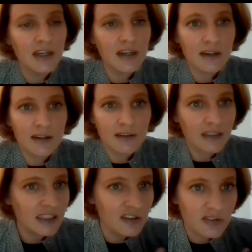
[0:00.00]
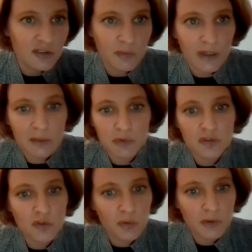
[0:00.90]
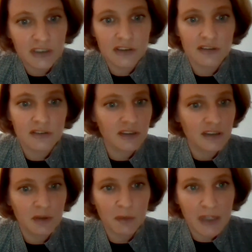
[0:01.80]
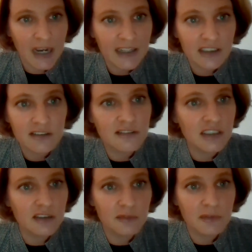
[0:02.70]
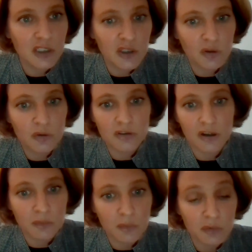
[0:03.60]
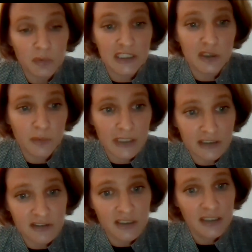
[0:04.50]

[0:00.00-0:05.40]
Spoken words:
Then Instagram stories, behind the scene videos are really great.